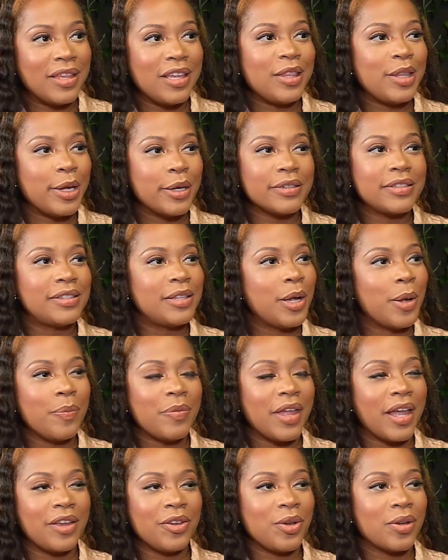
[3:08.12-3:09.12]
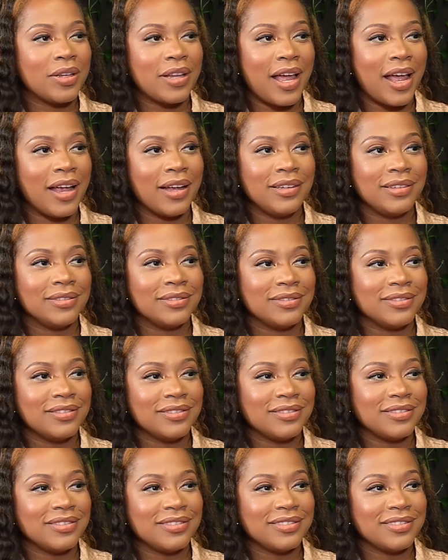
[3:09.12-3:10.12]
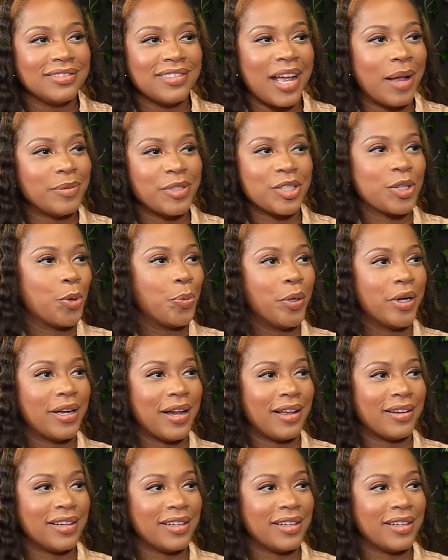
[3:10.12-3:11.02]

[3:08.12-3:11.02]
then there's some that you're like, I'm just going to put it out